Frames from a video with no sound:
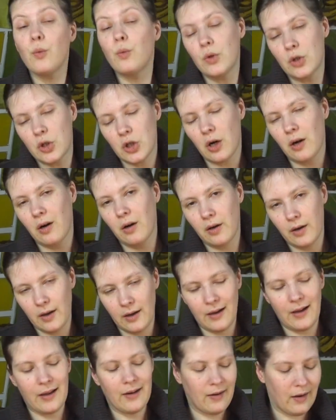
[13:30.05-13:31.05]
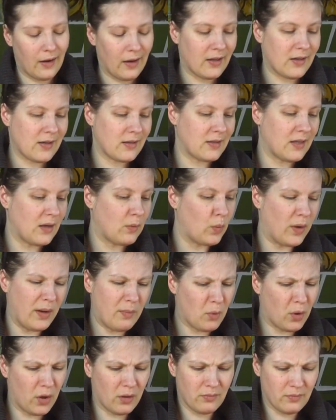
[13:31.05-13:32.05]
which are, again, like I said, way
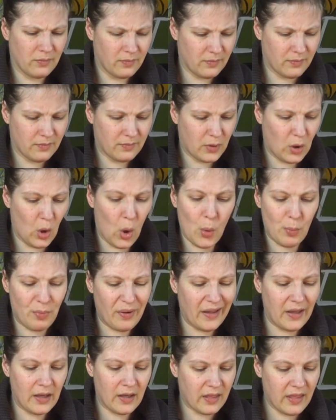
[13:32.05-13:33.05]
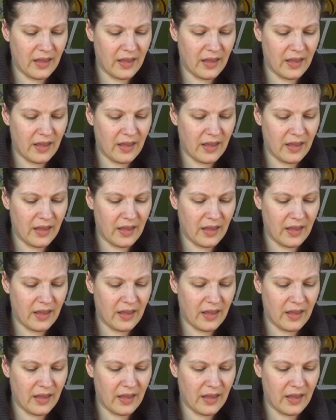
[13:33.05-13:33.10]
more opaque.